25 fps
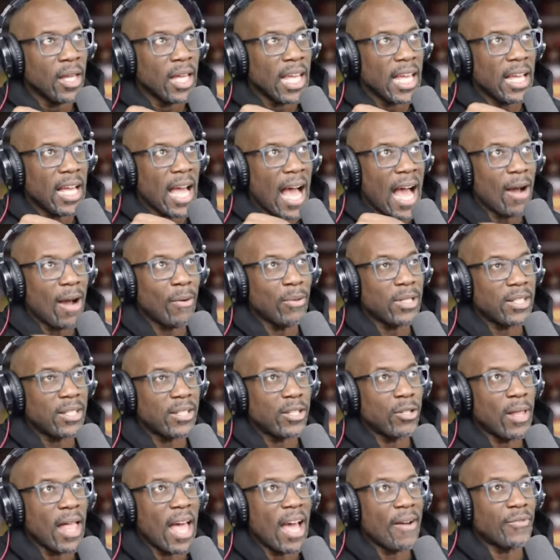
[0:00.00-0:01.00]
I would
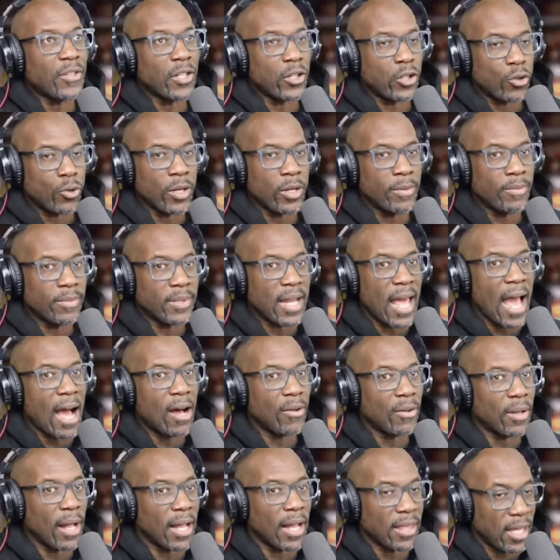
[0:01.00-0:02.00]
still have to trim
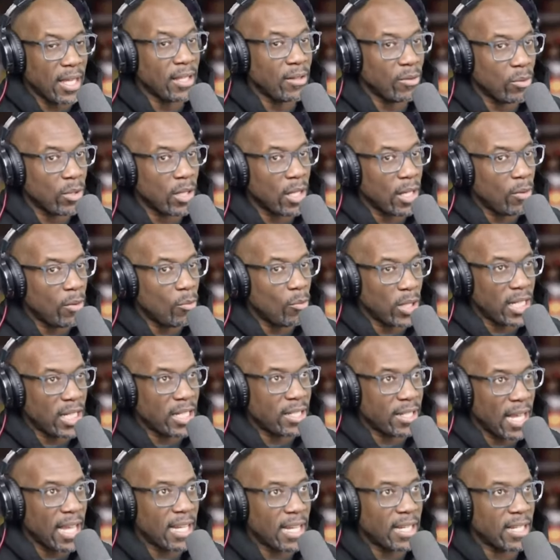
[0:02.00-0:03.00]
down. I think what he's
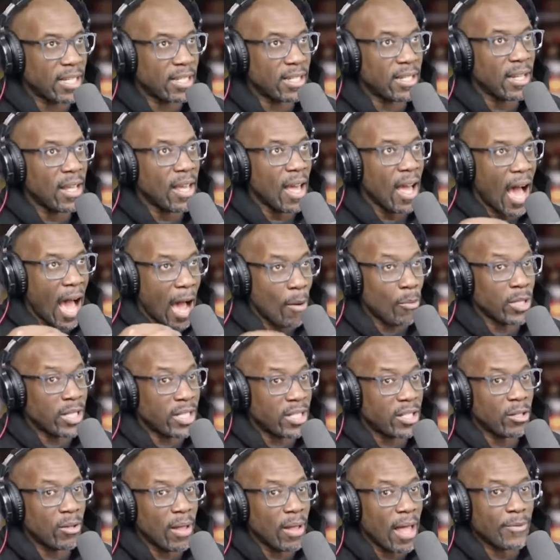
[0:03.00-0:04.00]
saying is I would
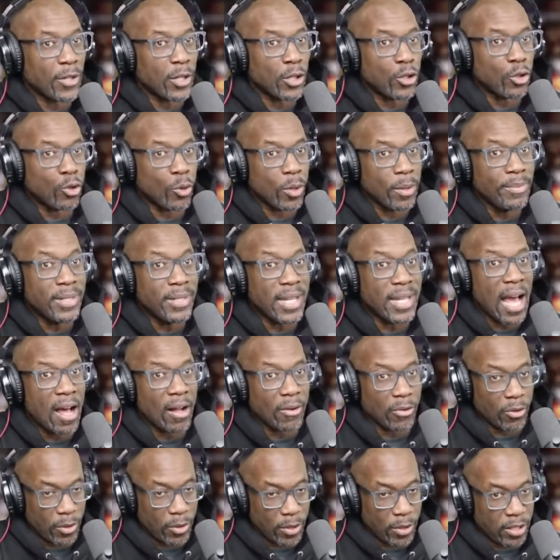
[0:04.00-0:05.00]
still have to trim
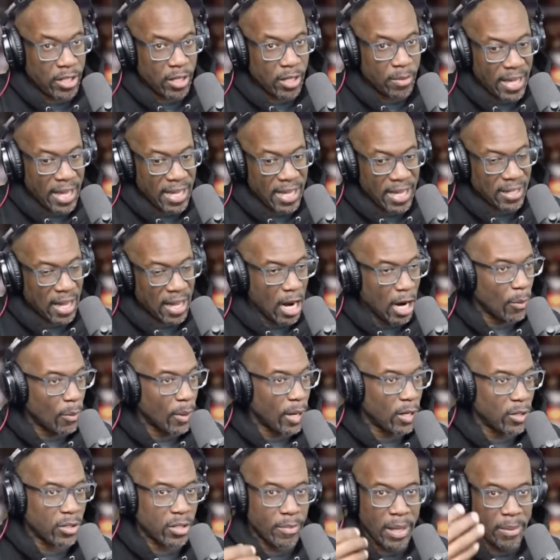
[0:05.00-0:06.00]
down Timcast
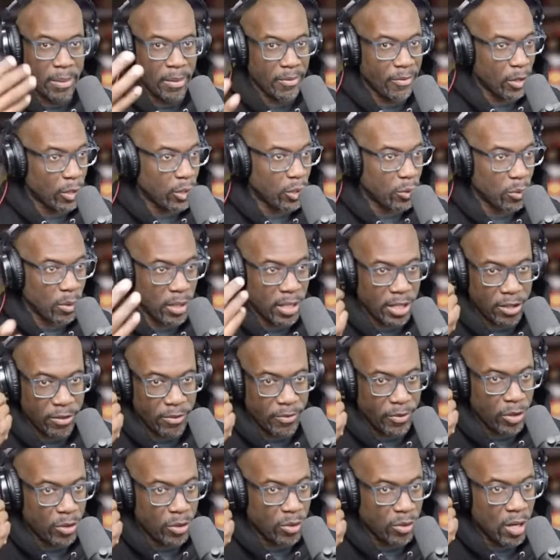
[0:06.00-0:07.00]
IRL to maybe virtual
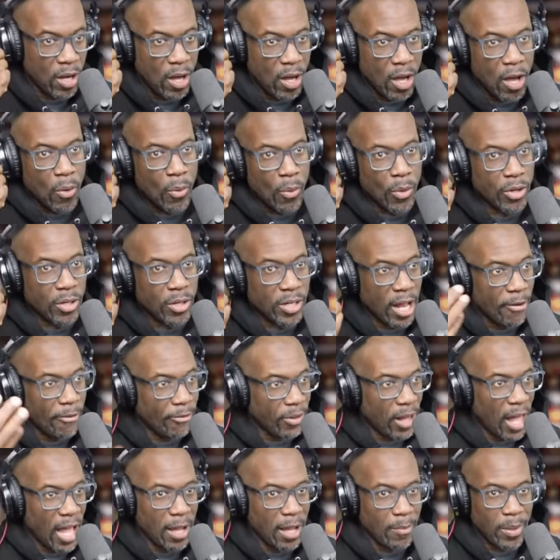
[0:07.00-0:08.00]
interviews where you're not
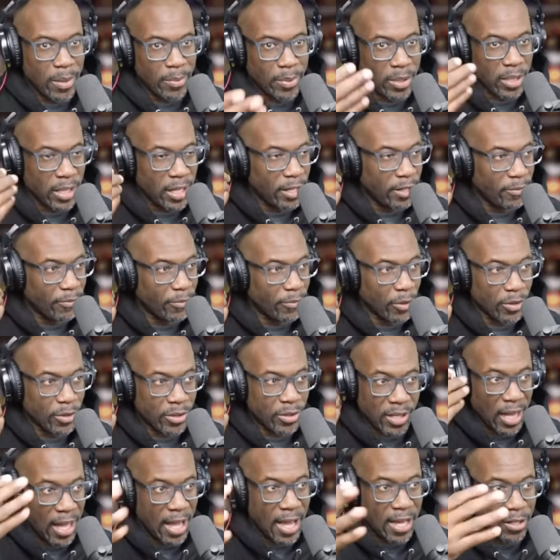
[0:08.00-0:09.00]
flying people in first
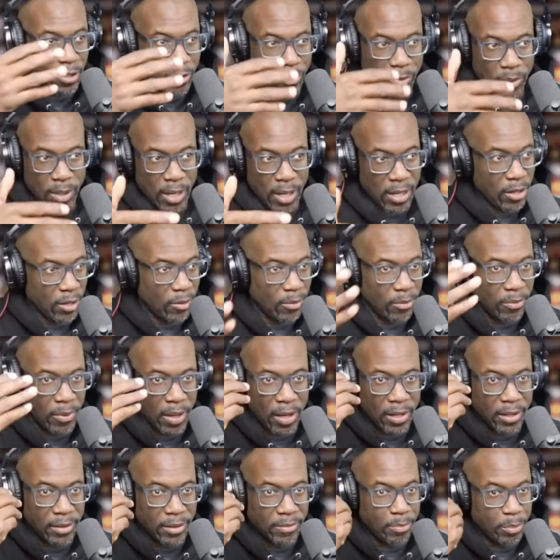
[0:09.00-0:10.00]
class or what, you know,
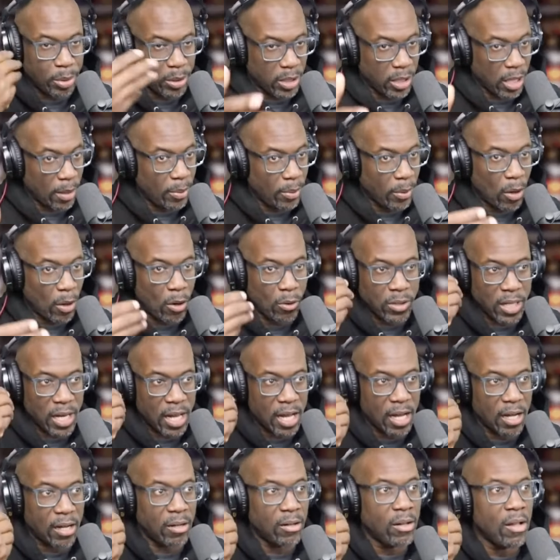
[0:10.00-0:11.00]
and putting up a
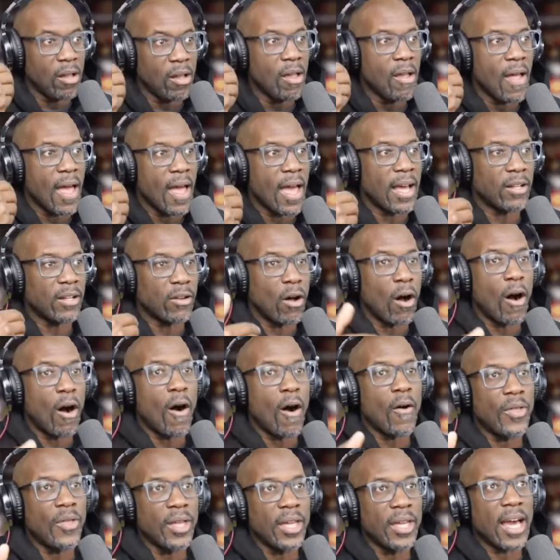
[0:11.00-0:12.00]
hotel and all
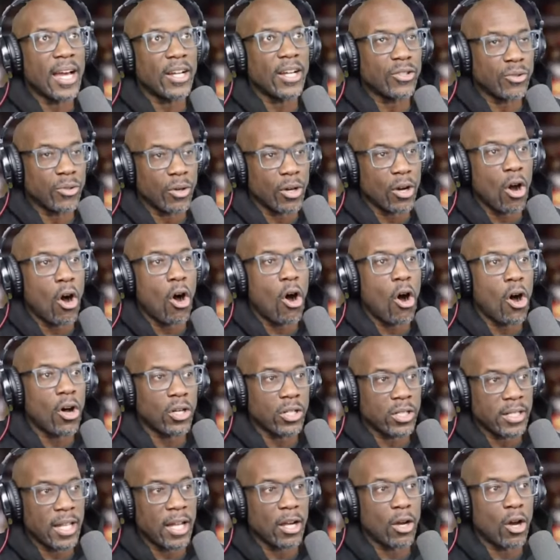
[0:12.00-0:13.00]
the extra
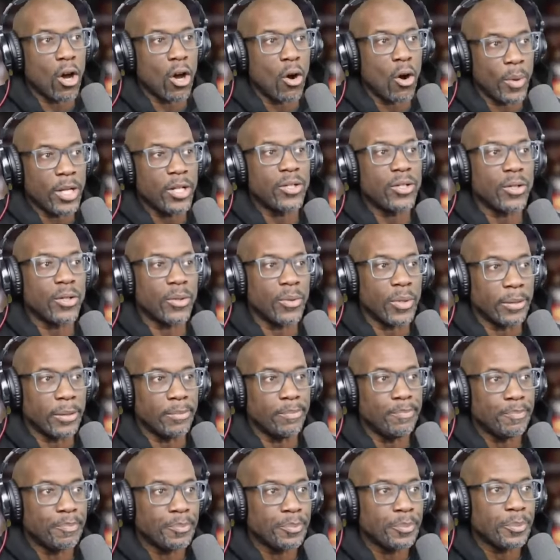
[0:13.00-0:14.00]
costs that go into it.
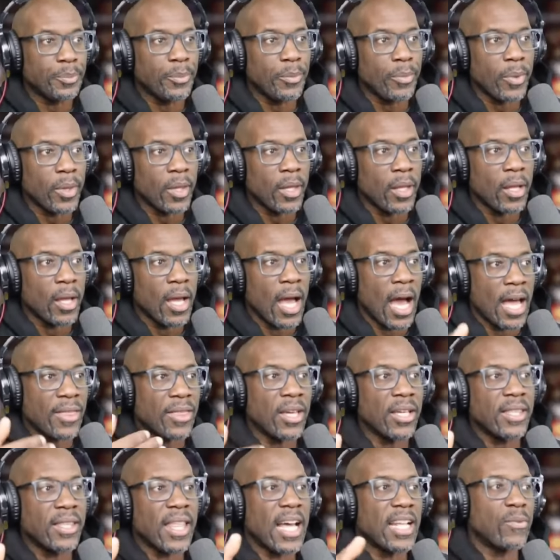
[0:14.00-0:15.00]
I
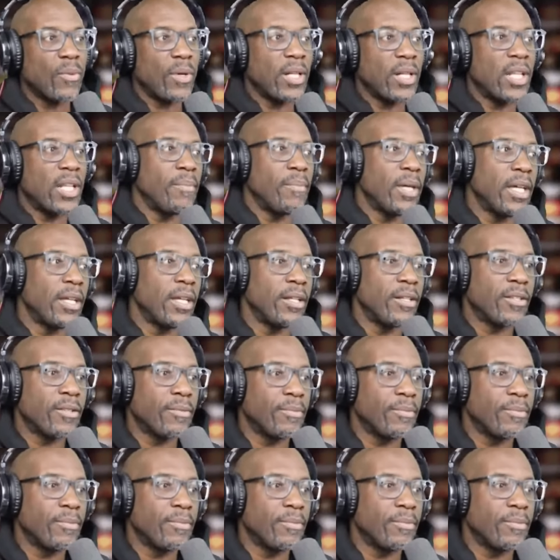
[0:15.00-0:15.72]
think that's what he means.